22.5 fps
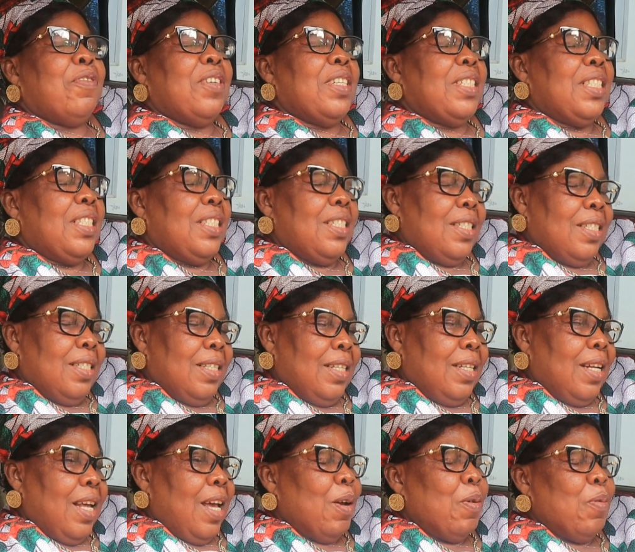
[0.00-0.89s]

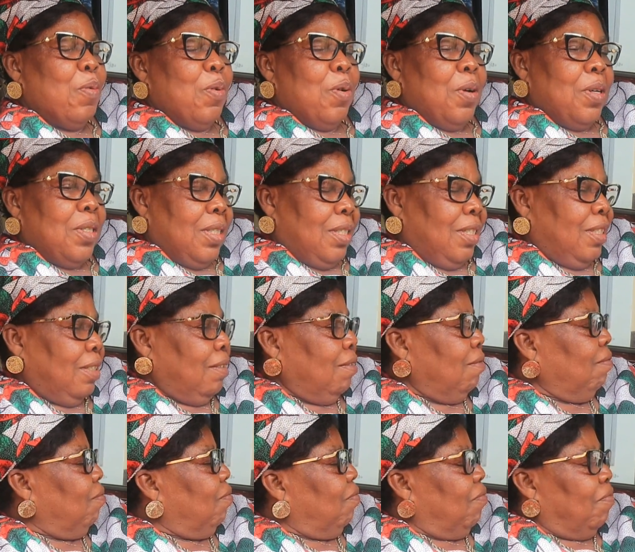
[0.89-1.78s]
Everything I want
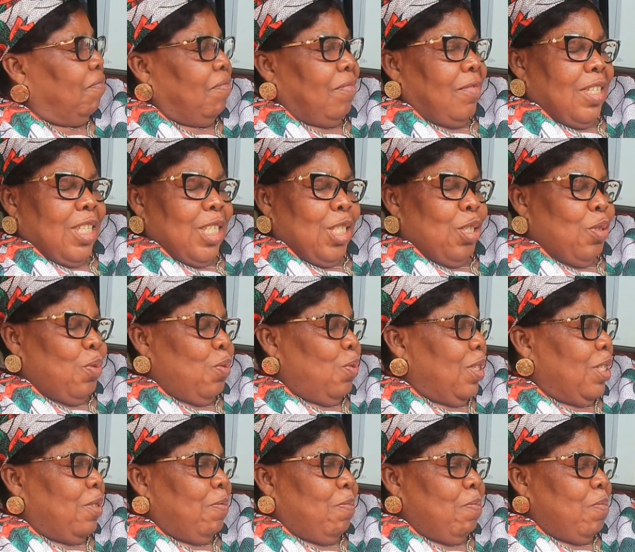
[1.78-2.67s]
is
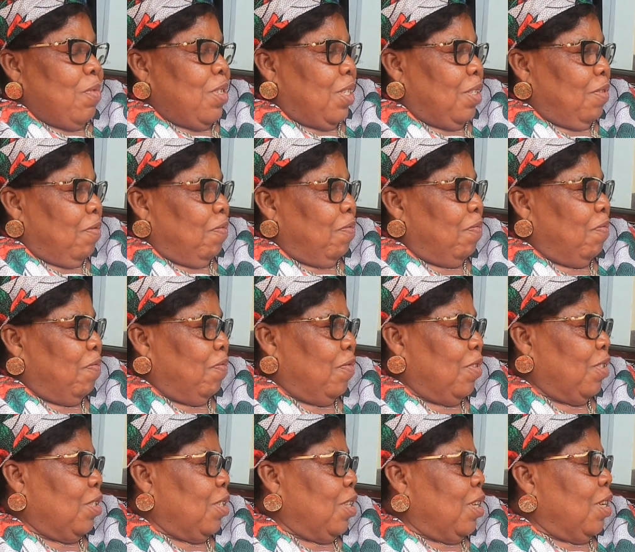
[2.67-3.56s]
with me.
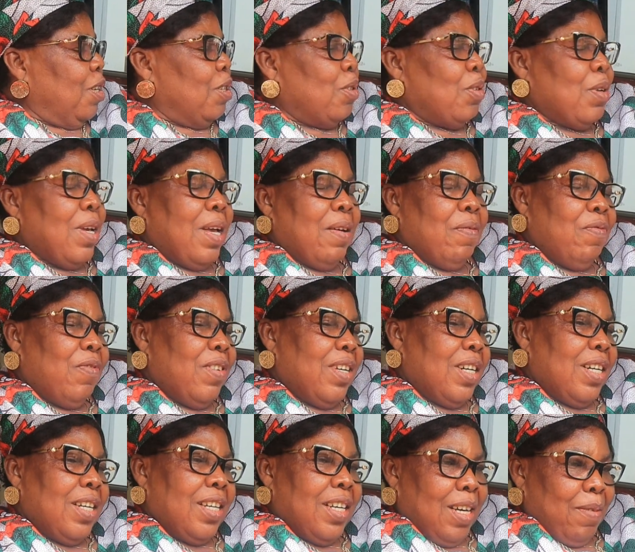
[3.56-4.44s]
Good. So I'm
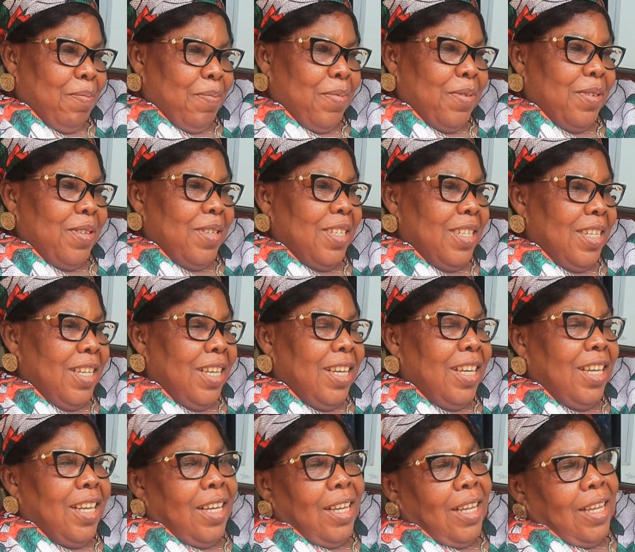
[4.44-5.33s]
very happy.
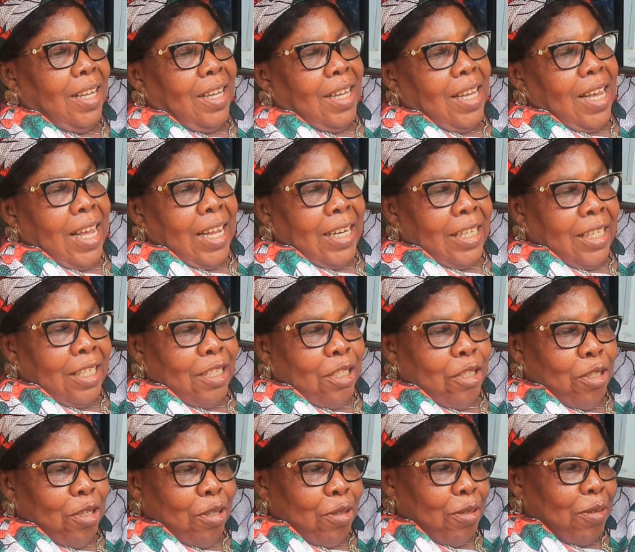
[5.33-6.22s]
I'm glad. And
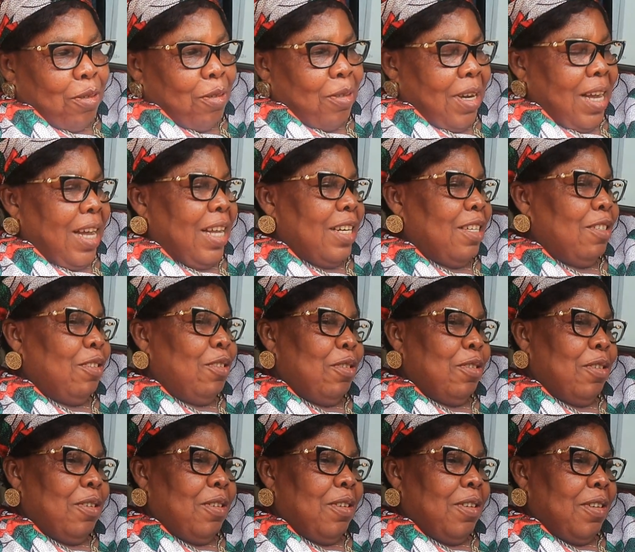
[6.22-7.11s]
you and
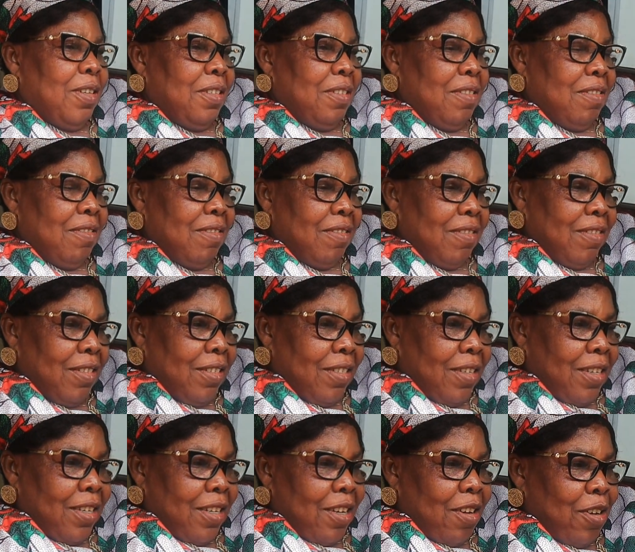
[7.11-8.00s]
your
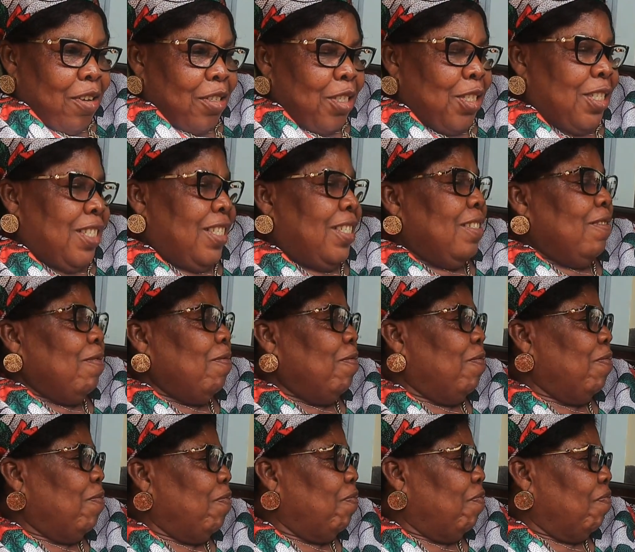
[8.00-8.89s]

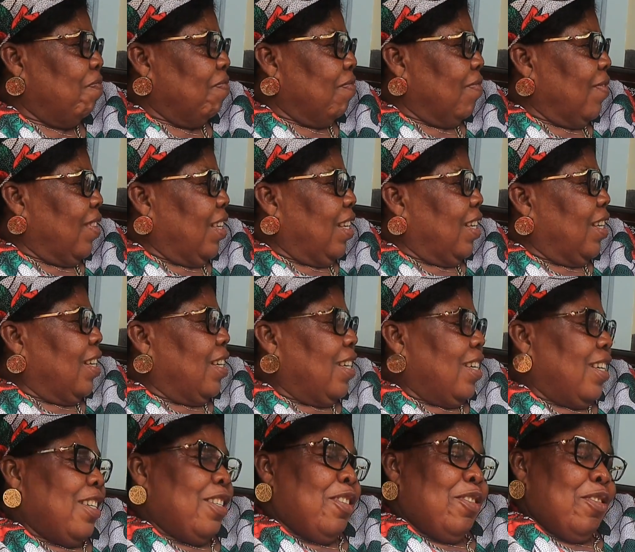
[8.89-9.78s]
husband, mm -hmm.
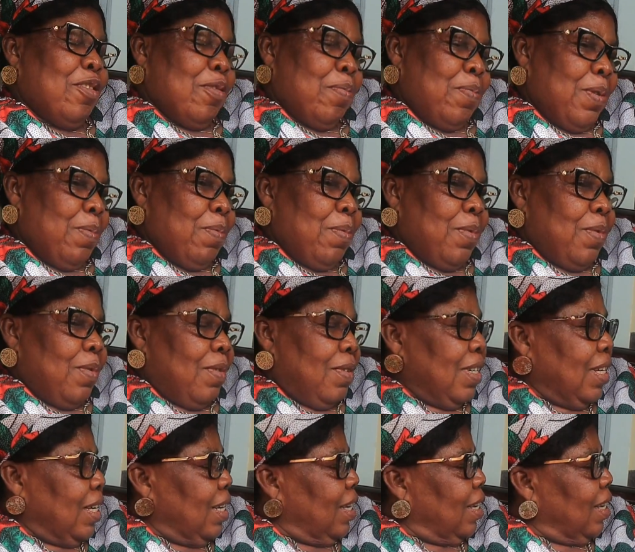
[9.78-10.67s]
your people,
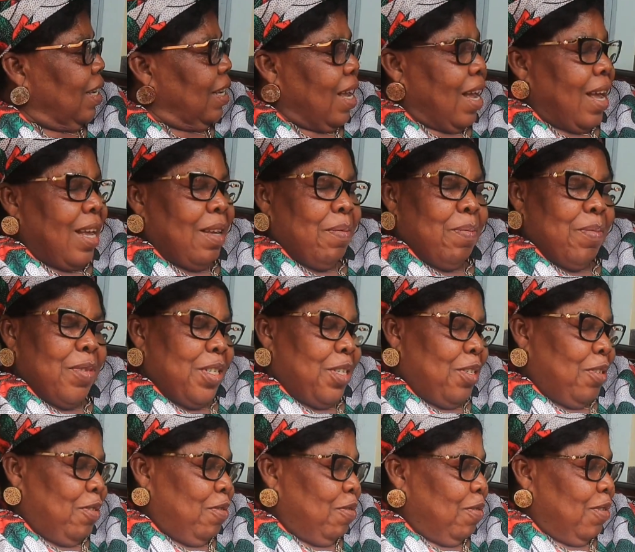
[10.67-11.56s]
I
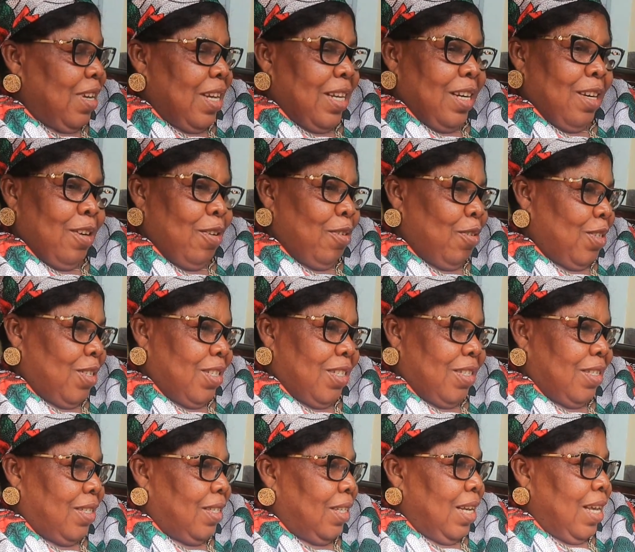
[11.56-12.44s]
miss you a
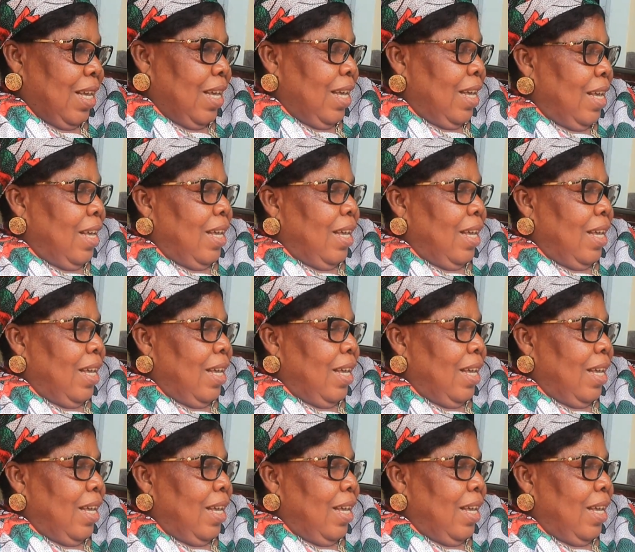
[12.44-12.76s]
lot.